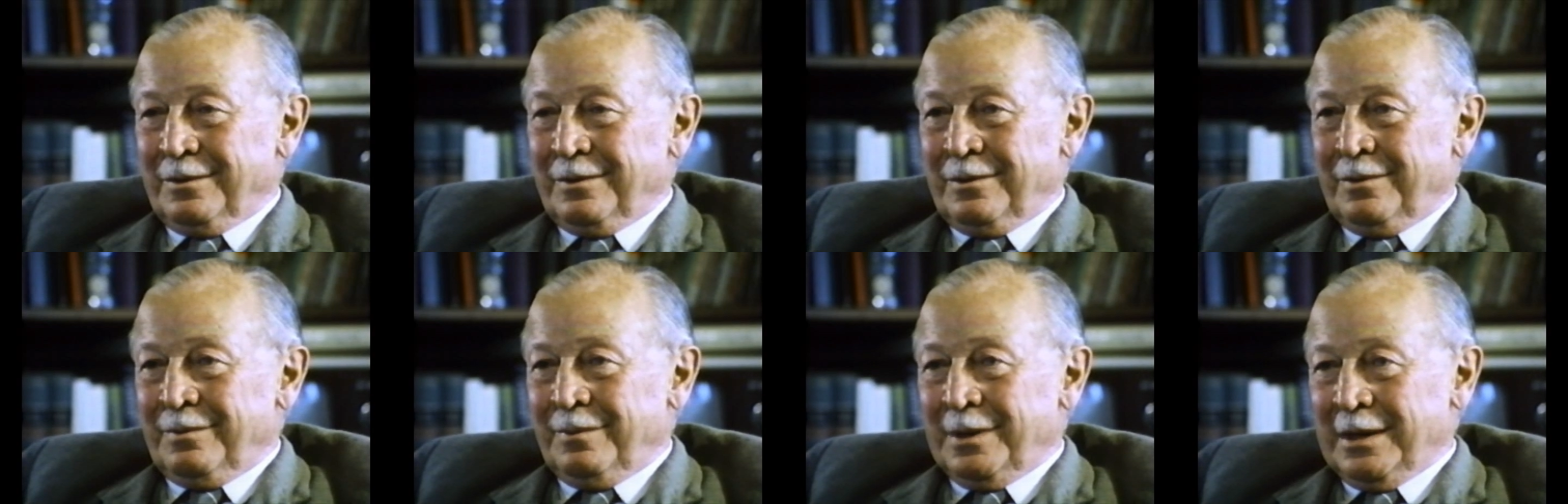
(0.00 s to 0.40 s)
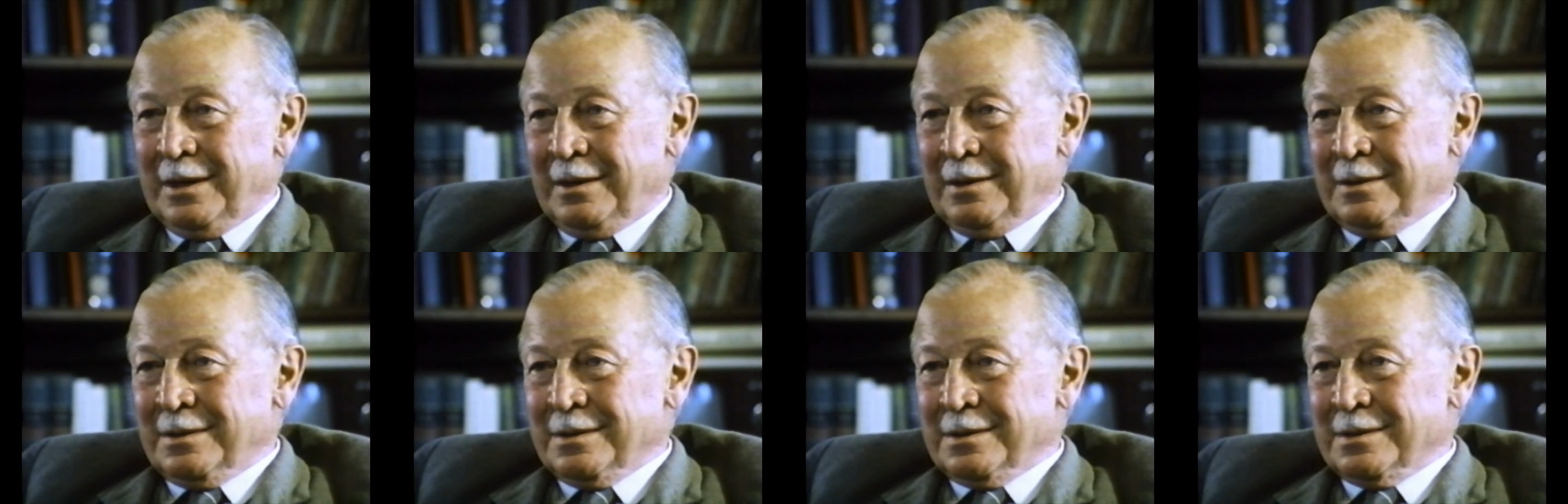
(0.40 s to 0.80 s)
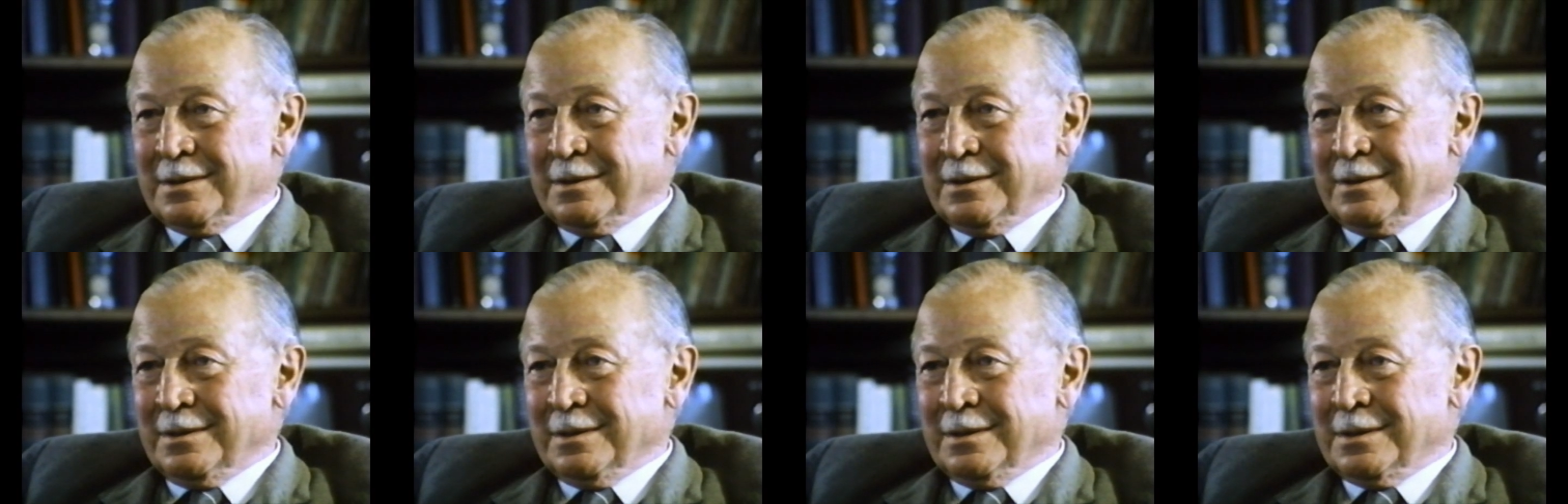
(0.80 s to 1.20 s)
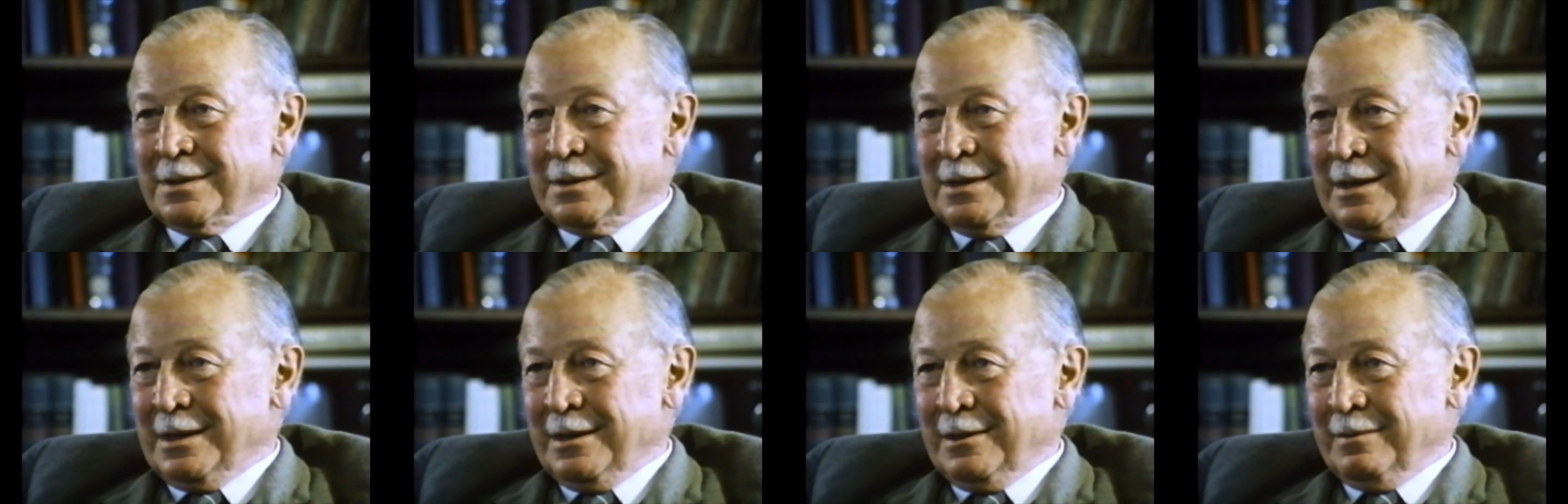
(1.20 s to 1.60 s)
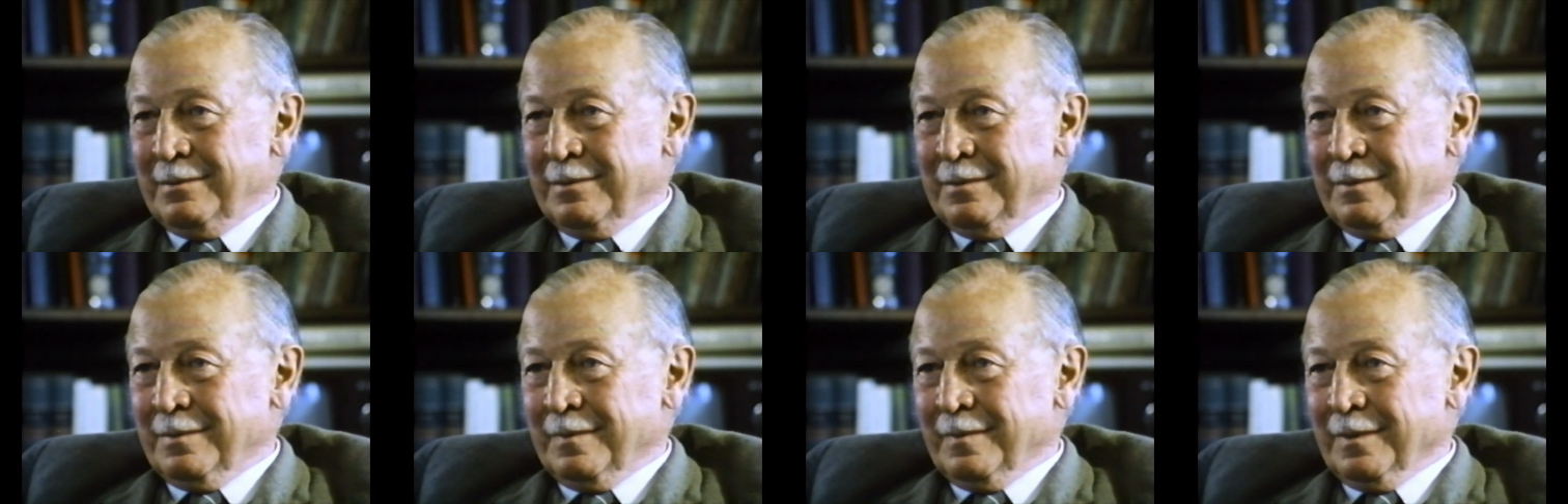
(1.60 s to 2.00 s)
remains the
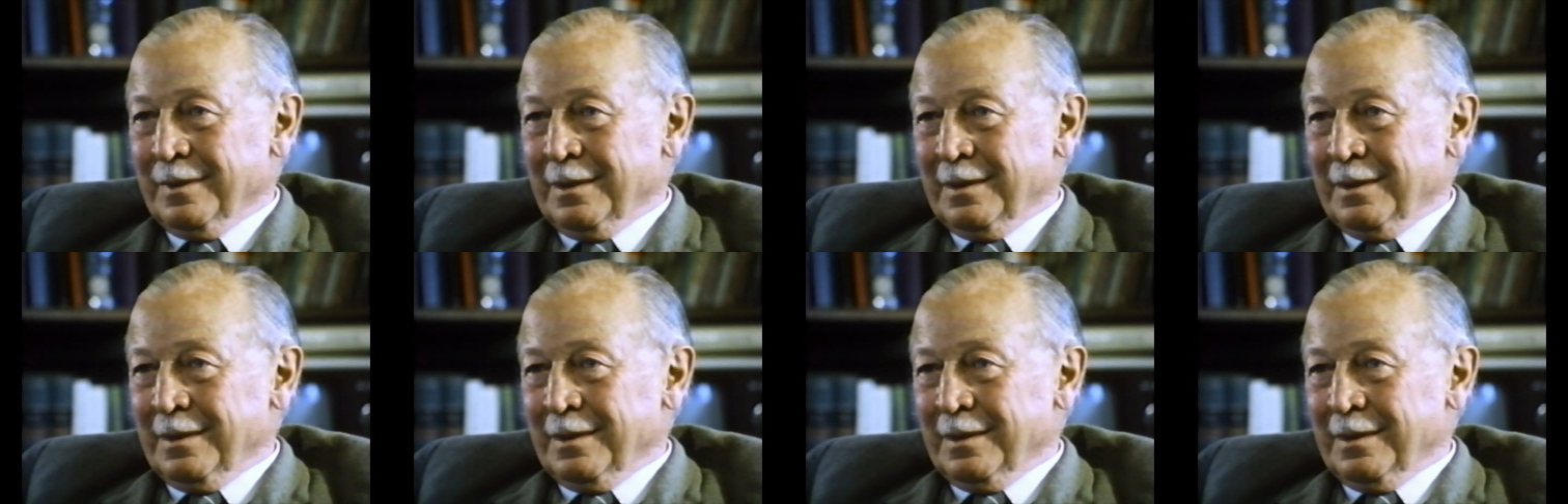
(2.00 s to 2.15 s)
same,